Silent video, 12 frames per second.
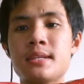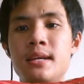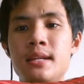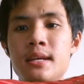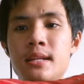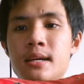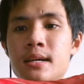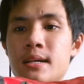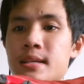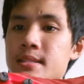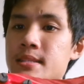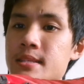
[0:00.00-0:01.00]
And then
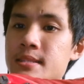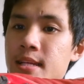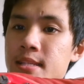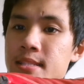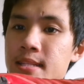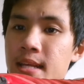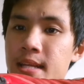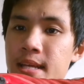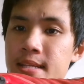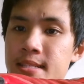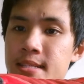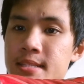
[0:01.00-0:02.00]
it's nice that it
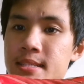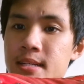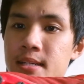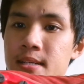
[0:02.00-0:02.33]
has this